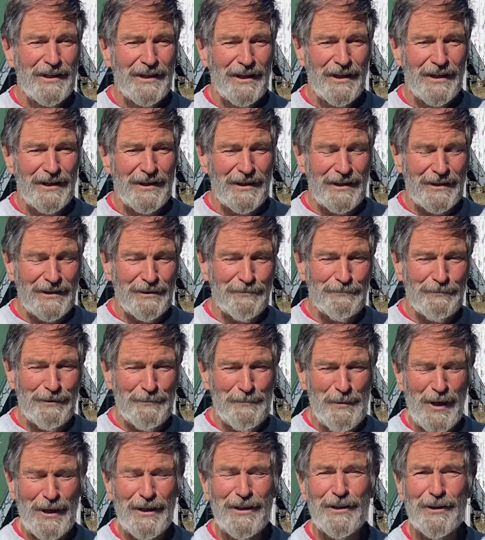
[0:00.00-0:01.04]
the
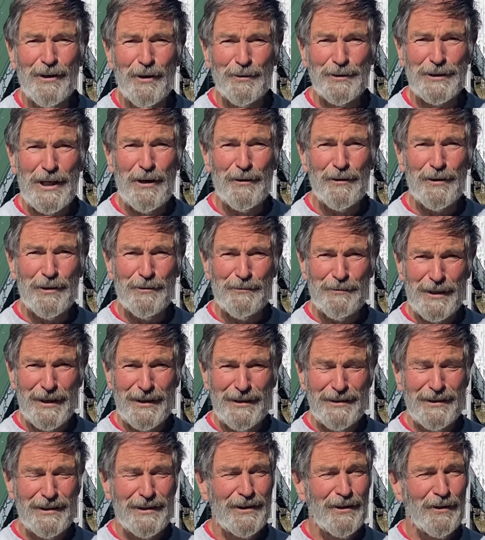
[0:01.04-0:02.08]
remaining goes out on the
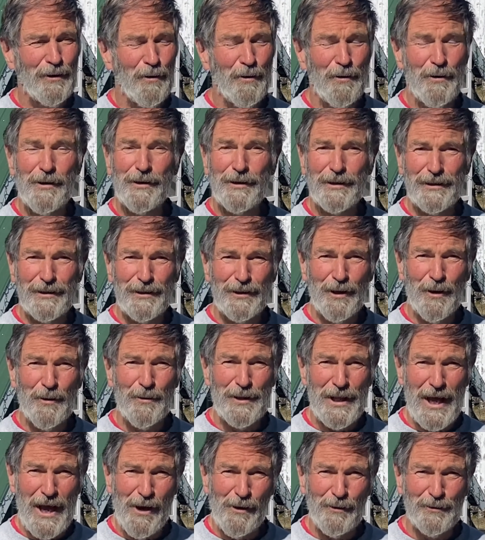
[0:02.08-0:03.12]
grid or it can go
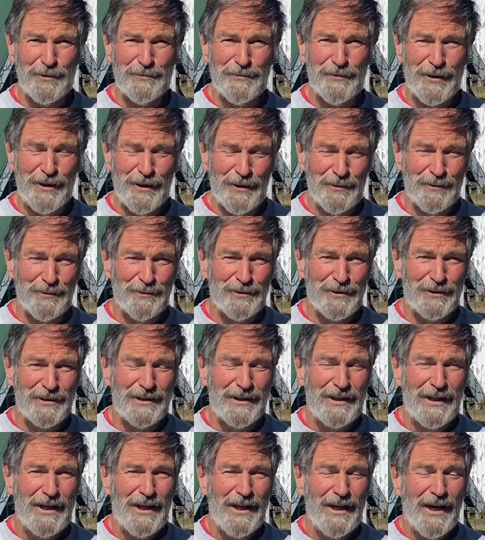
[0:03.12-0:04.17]
in the house for use.
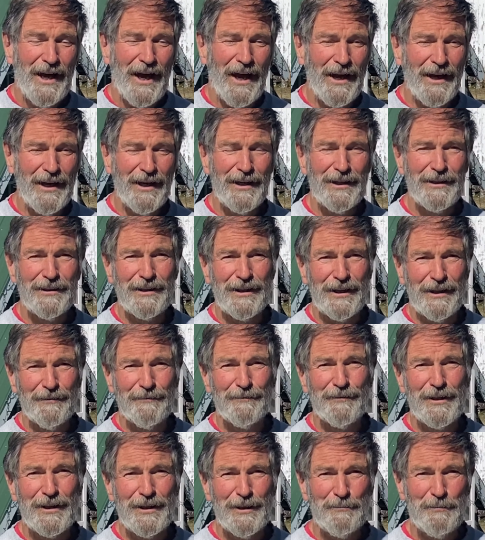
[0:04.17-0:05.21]
And
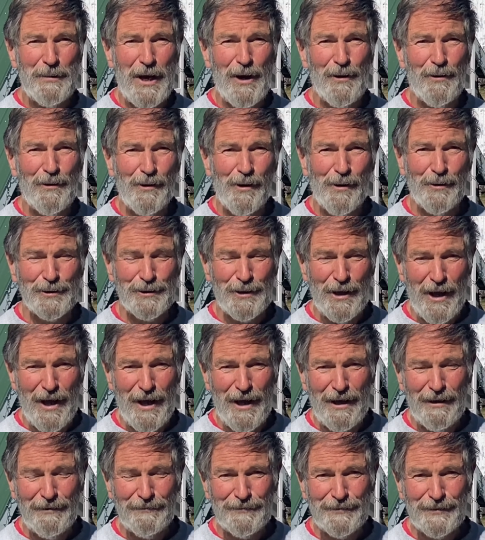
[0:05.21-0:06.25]
if the power goes
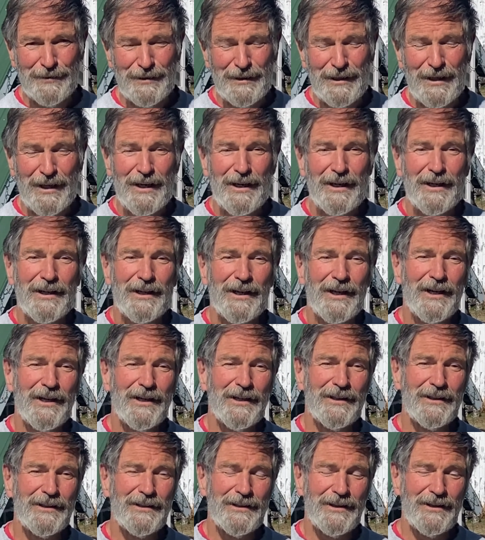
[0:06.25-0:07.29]
off,
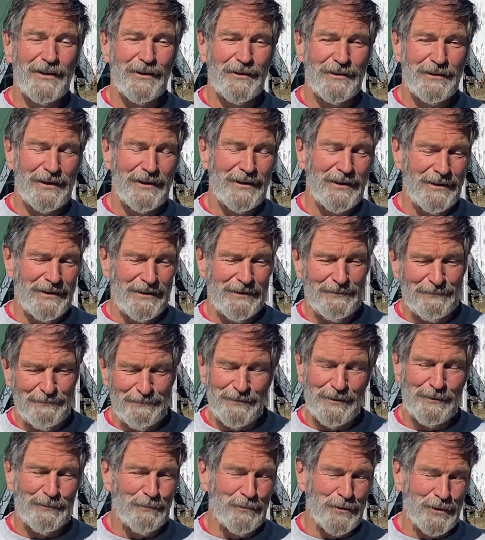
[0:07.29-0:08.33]
uh,
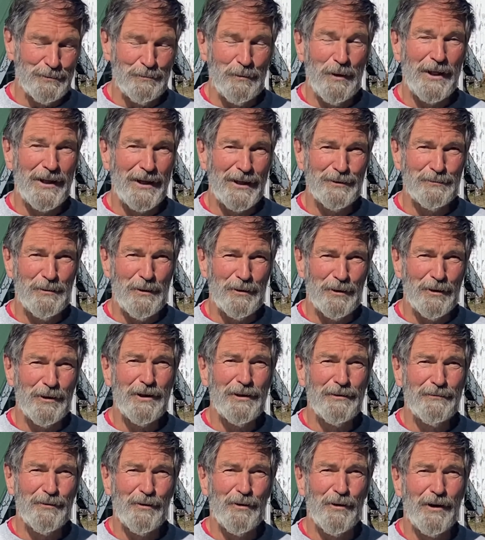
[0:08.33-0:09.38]
which is one of the things we we're
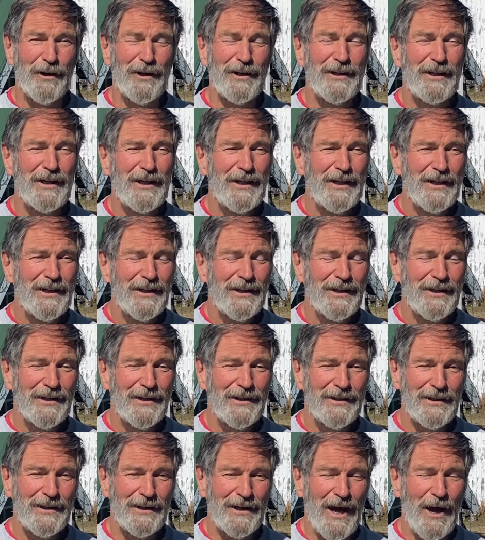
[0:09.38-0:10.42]
looking for,
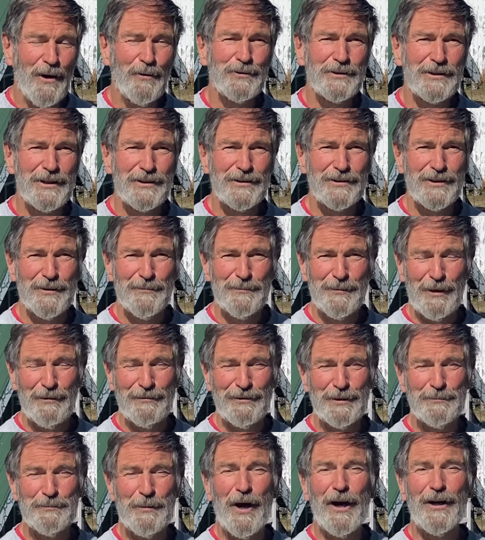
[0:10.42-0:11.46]
uh, the house system, at
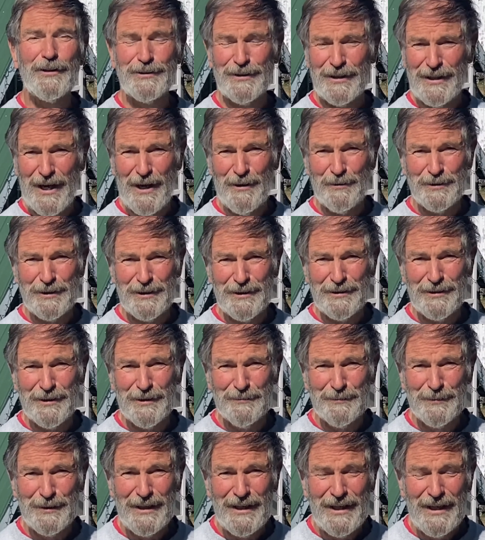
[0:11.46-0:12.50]
least parts of the house
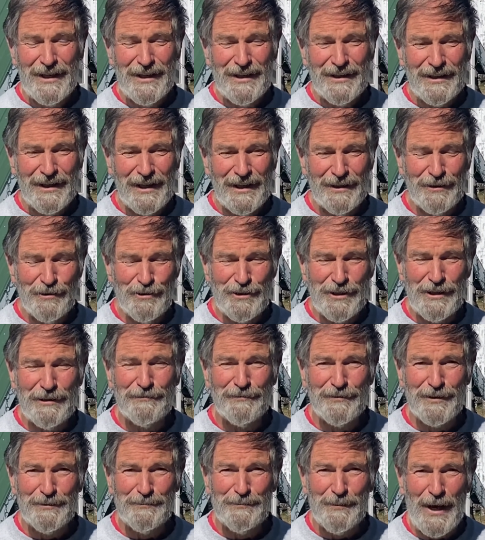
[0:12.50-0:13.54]
system, can
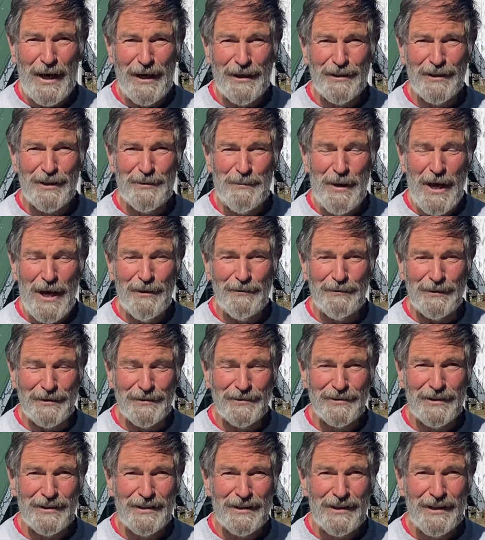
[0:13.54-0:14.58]
shift back to the
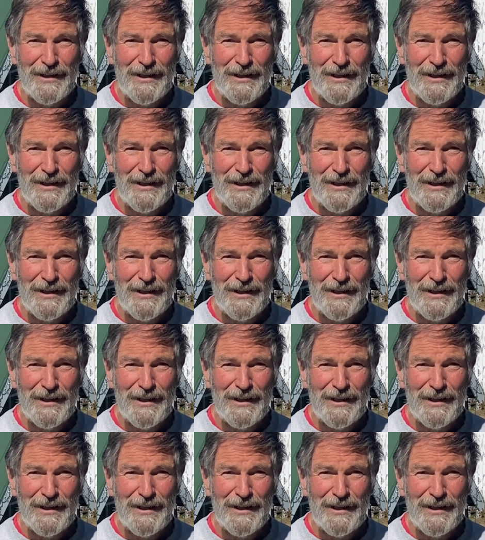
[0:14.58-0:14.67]
batteries.